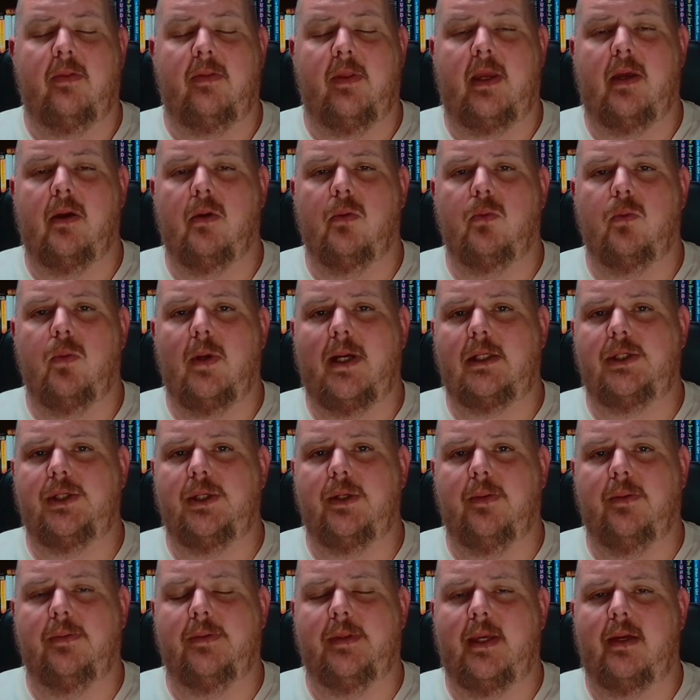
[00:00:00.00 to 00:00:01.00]
The
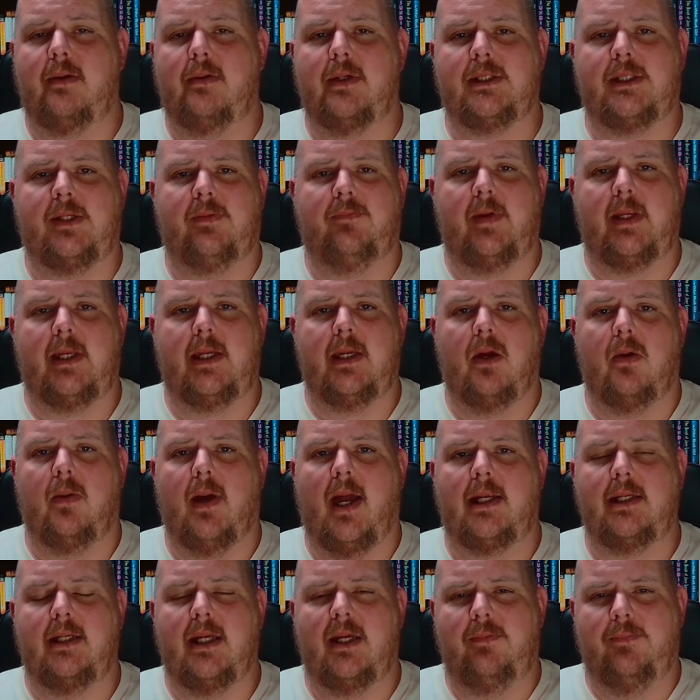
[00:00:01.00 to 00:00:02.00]
original theorist video
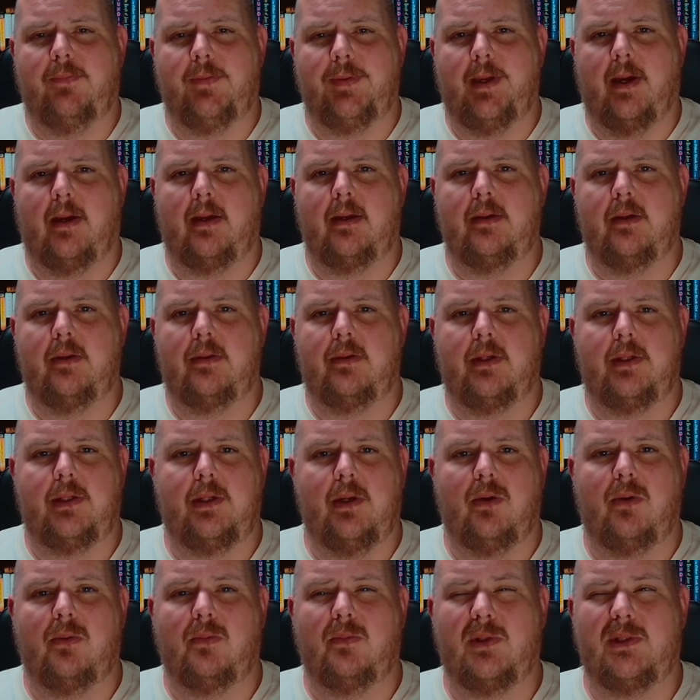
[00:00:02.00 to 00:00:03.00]
I did for the Under the
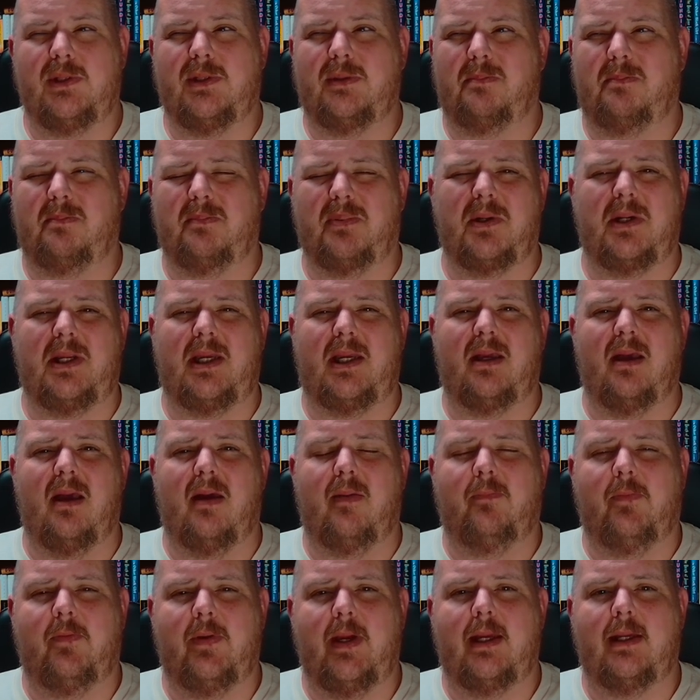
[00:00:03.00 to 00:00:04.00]
Dome was pretty
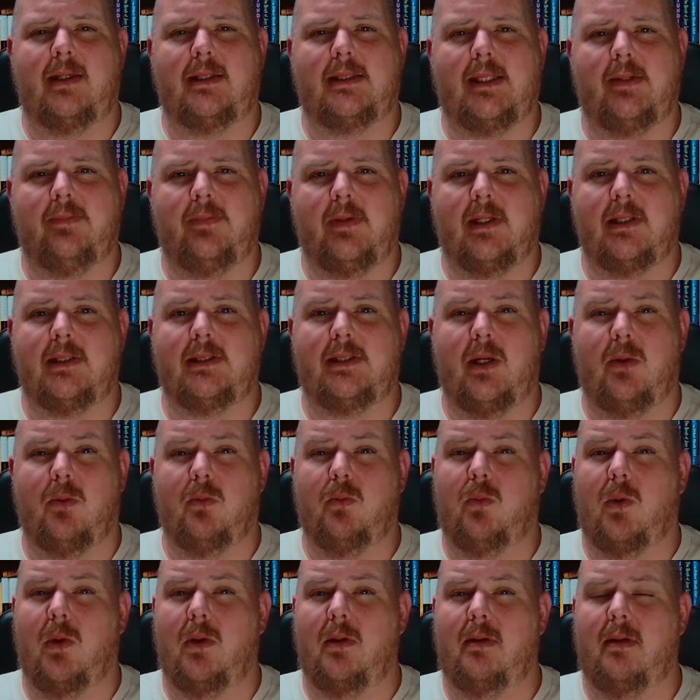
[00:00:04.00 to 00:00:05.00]
comprehensive because there
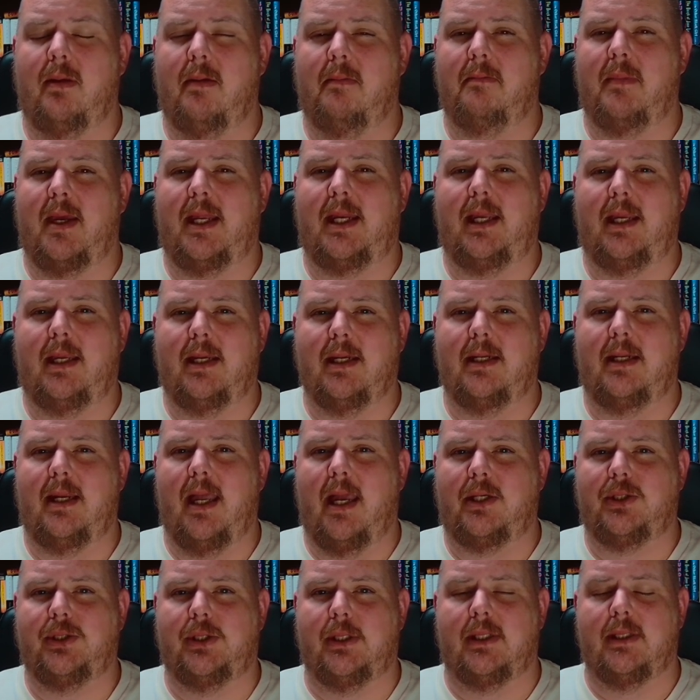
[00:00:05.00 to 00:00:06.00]
weren't many
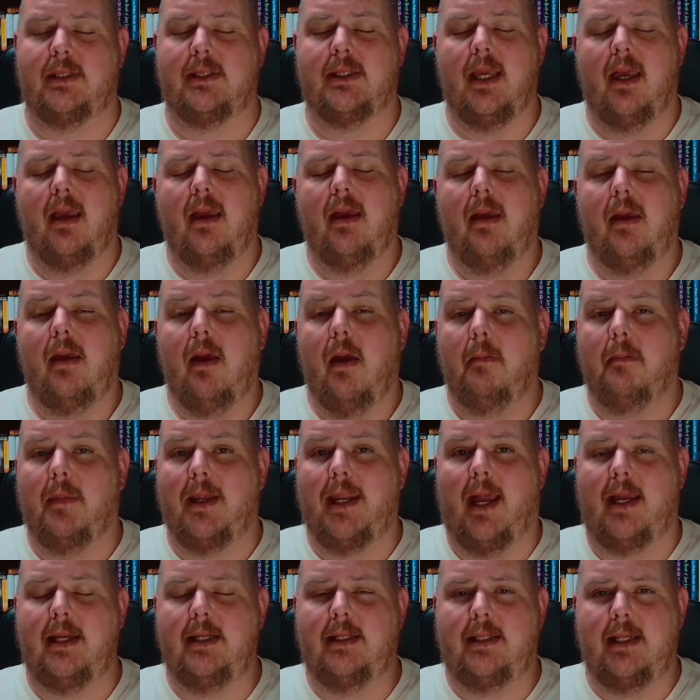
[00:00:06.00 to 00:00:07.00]
connections. But
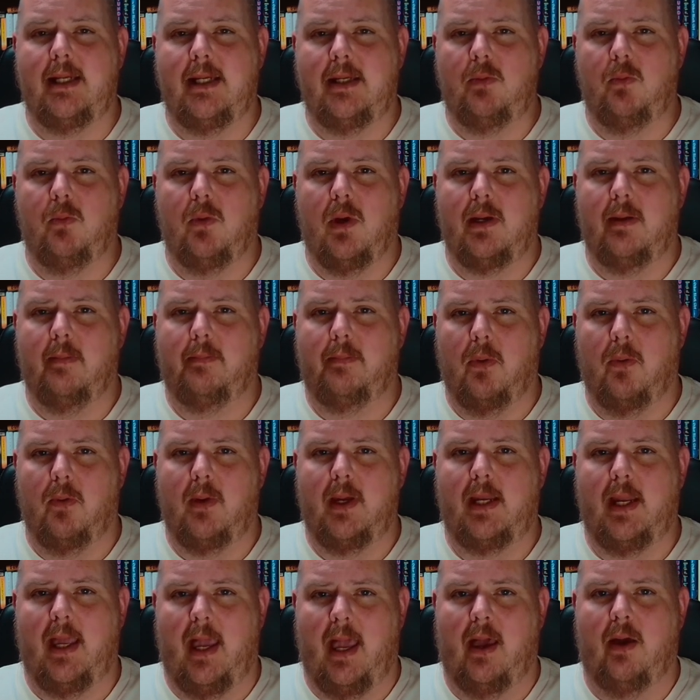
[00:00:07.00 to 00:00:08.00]
I did want to
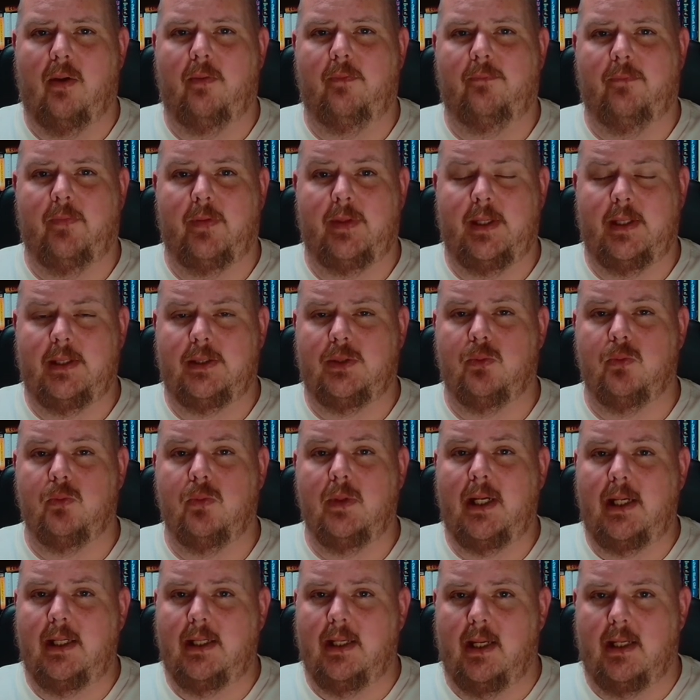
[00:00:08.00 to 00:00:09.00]
point out for this
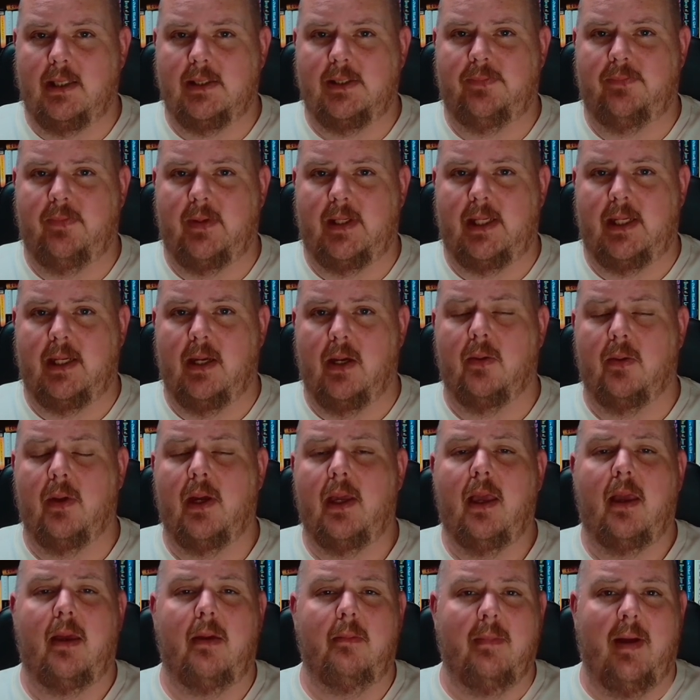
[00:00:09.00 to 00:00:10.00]
Redux video,
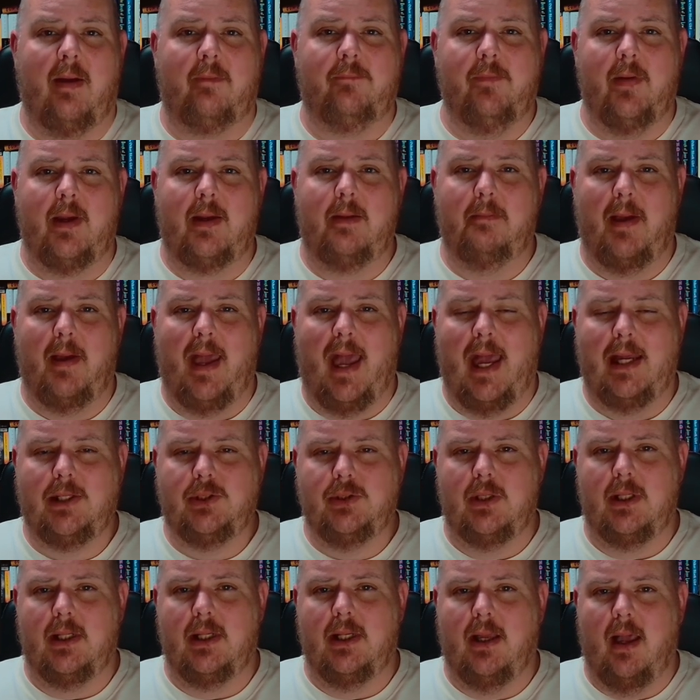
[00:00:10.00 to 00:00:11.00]
my friend
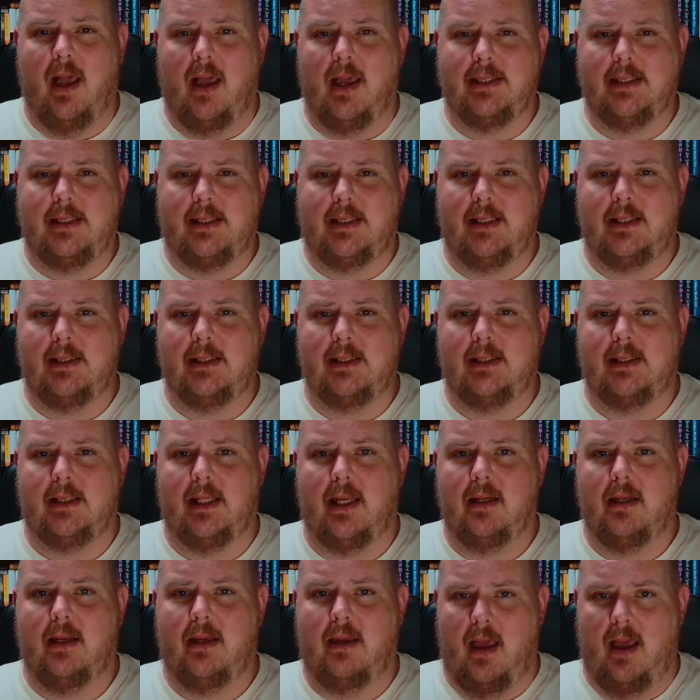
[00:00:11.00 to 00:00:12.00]
Patrick Costin's
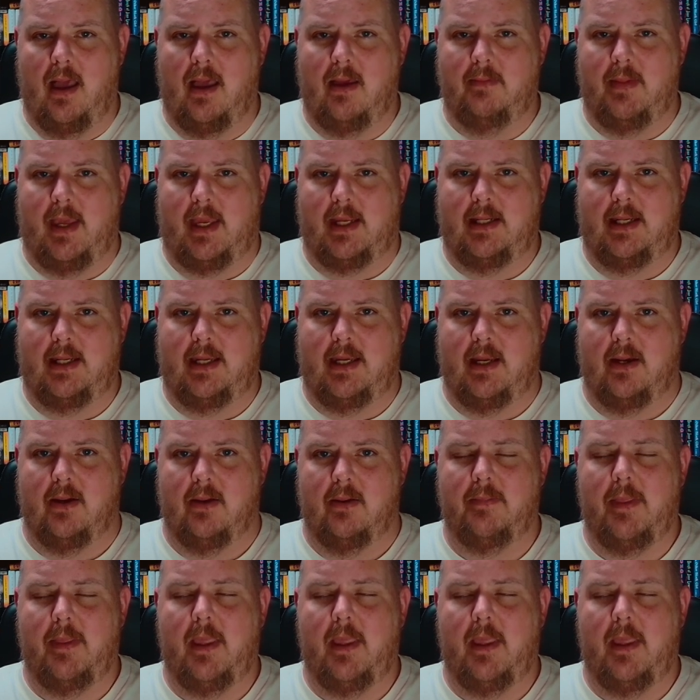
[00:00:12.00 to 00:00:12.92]
comment here.